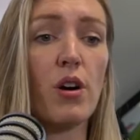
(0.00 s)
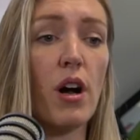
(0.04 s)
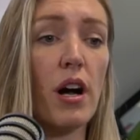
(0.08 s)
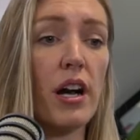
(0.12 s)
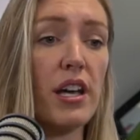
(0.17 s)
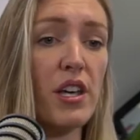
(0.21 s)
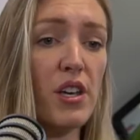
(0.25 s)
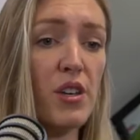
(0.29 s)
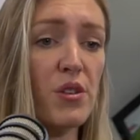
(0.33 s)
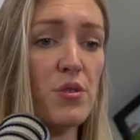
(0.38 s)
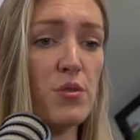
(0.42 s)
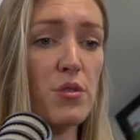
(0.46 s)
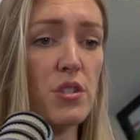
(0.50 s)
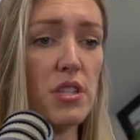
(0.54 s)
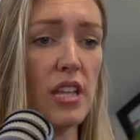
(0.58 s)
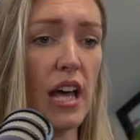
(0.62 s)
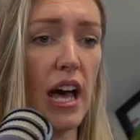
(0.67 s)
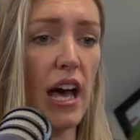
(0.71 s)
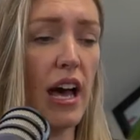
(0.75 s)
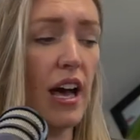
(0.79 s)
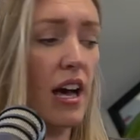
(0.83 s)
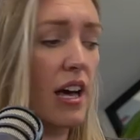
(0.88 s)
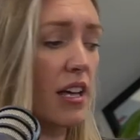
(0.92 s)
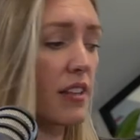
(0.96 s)
I used
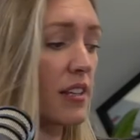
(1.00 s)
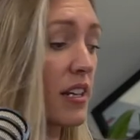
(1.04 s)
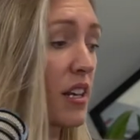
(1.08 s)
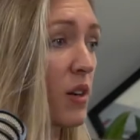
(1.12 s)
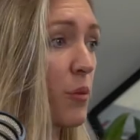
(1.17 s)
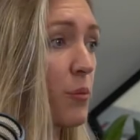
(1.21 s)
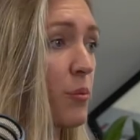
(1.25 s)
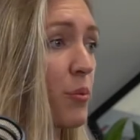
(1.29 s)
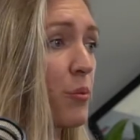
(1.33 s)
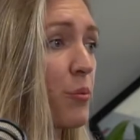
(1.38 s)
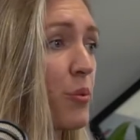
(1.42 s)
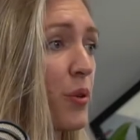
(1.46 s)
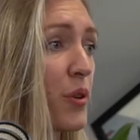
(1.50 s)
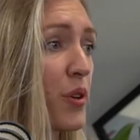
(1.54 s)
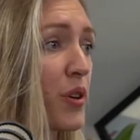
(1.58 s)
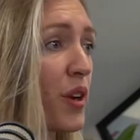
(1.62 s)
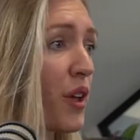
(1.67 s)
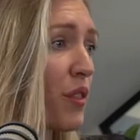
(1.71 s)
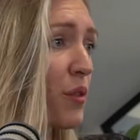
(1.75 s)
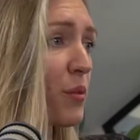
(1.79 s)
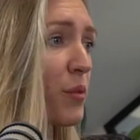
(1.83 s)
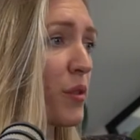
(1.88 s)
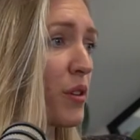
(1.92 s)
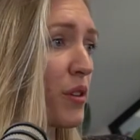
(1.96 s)
that and then I put
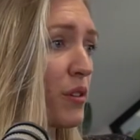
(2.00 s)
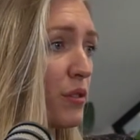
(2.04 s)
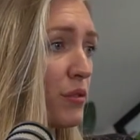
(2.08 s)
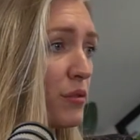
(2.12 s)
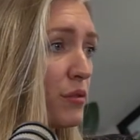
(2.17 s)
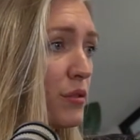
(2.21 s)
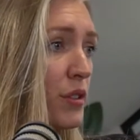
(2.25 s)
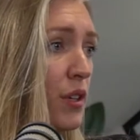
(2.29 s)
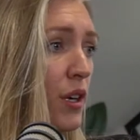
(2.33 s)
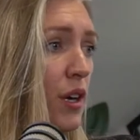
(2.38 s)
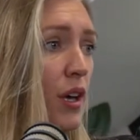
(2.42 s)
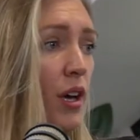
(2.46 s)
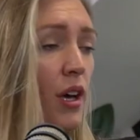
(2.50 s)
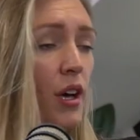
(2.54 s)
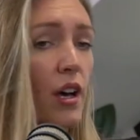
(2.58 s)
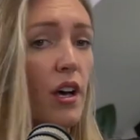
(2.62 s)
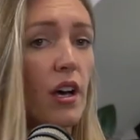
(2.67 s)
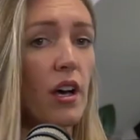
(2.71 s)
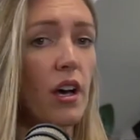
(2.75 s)
another one on. Mm.